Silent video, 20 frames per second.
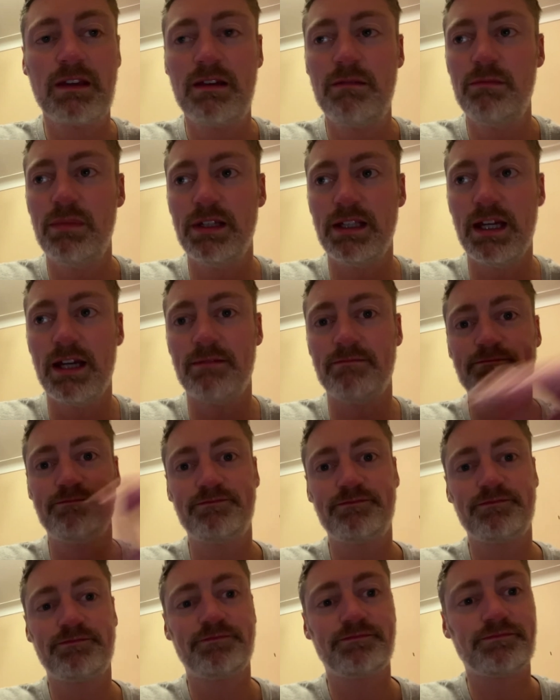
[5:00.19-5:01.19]
But yeah,
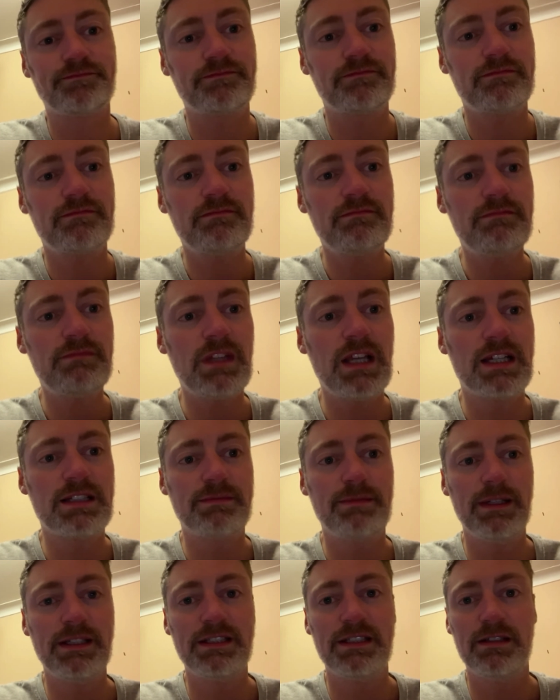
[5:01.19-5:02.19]
I'll
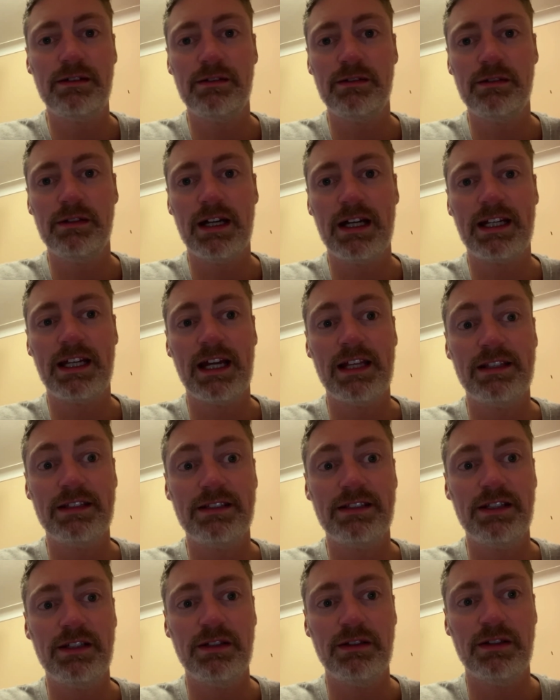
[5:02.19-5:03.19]
speak to you again
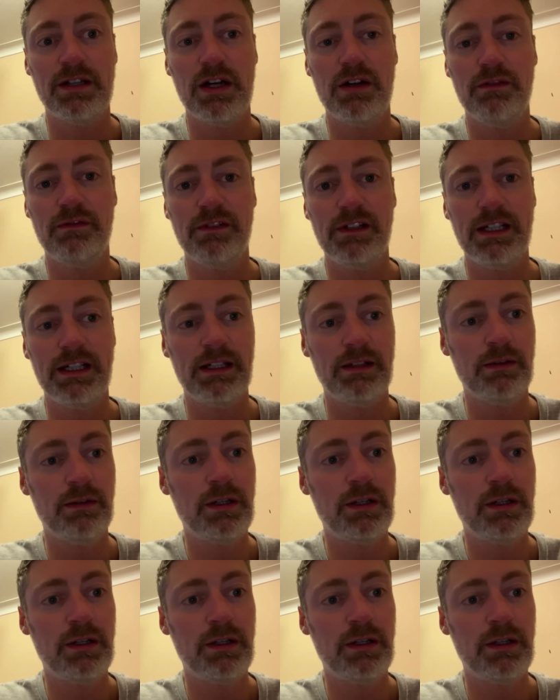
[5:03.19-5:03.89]
soon, hopefully